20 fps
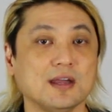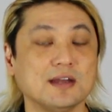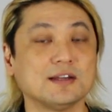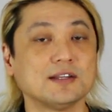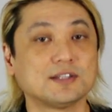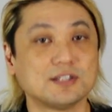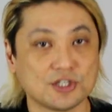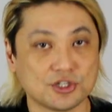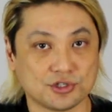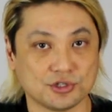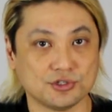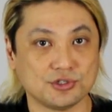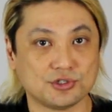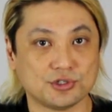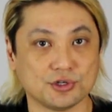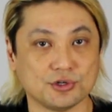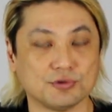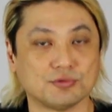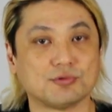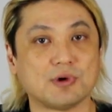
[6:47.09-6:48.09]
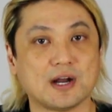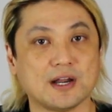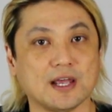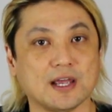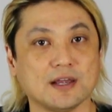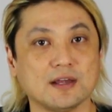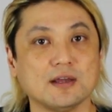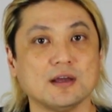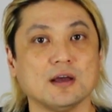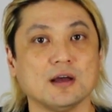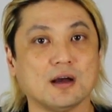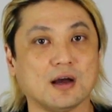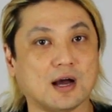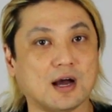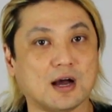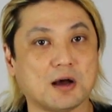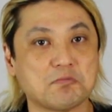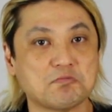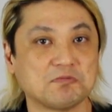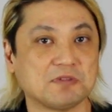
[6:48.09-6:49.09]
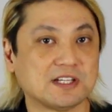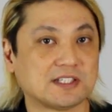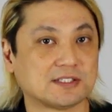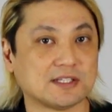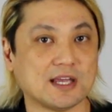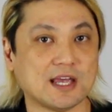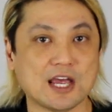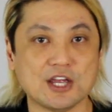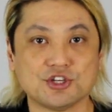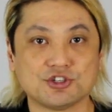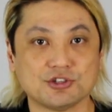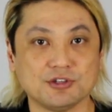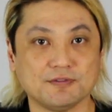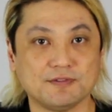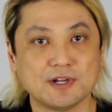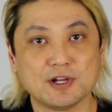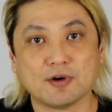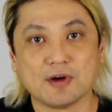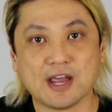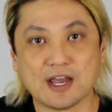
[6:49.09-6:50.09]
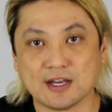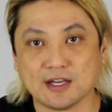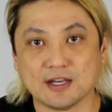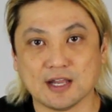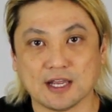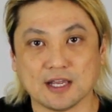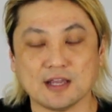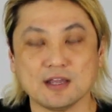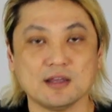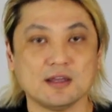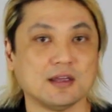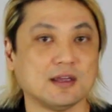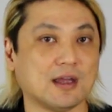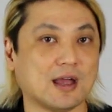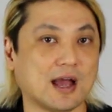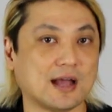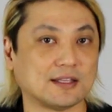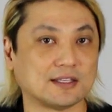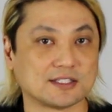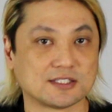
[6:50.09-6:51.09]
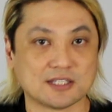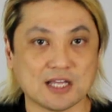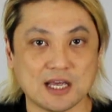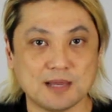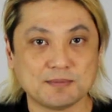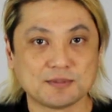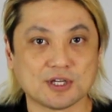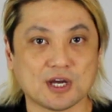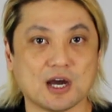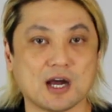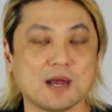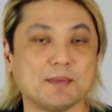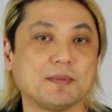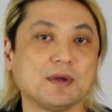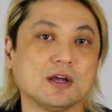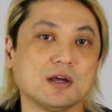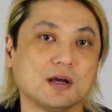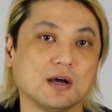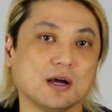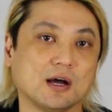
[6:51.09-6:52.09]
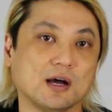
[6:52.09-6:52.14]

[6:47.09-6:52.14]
in addition to running, let's say, HD video editing at the same time,